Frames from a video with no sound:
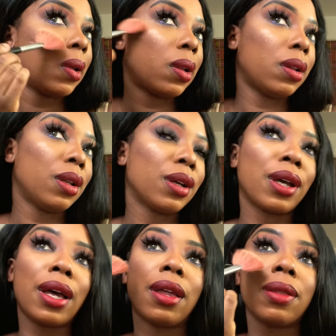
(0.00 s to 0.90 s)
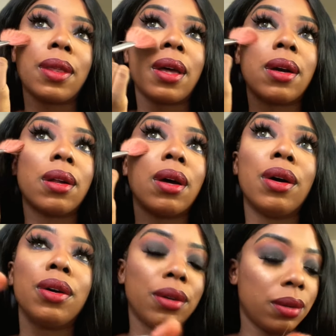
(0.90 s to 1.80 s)
Look at that
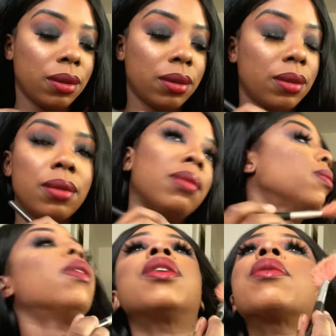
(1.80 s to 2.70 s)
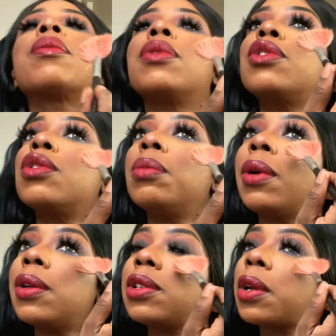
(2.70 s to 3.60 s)
glow. I don't want to put too
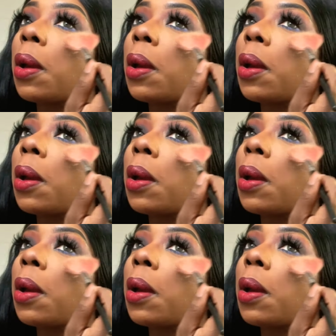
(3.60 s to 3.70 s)
much.